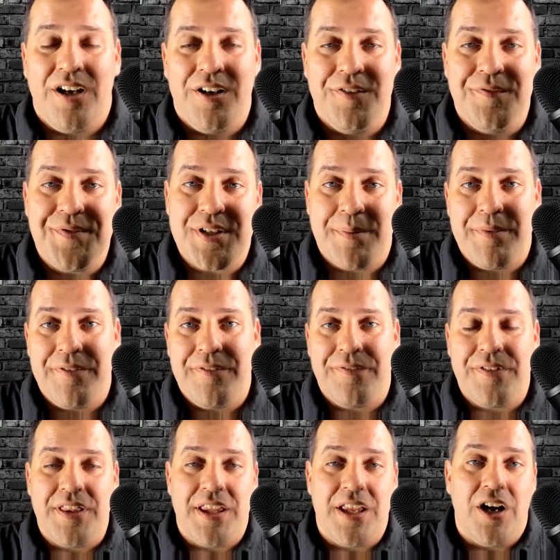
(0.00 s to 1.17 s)
of some of
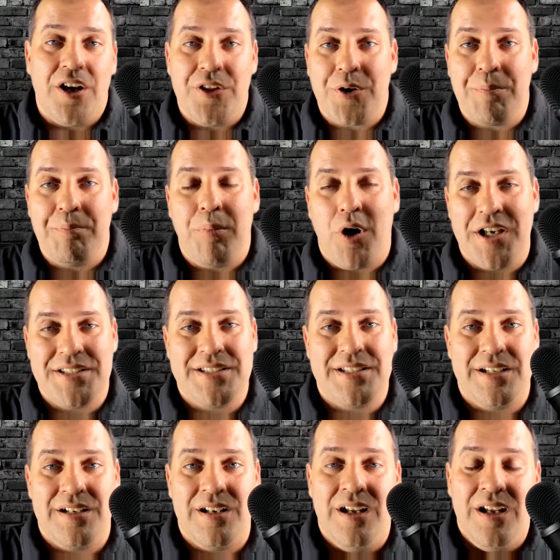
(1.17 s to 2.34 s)
the other
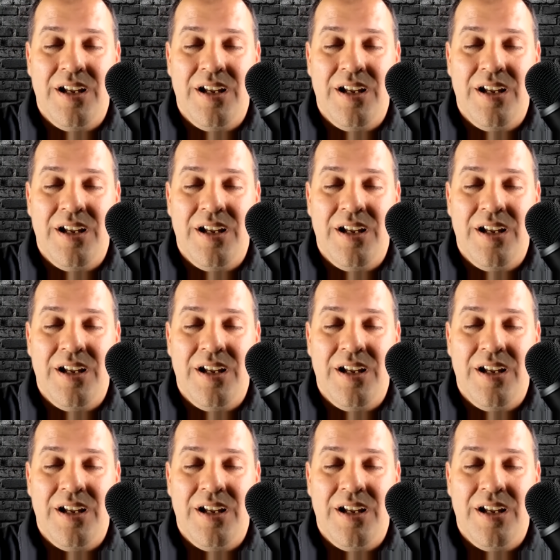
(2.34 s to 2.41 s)
Boston,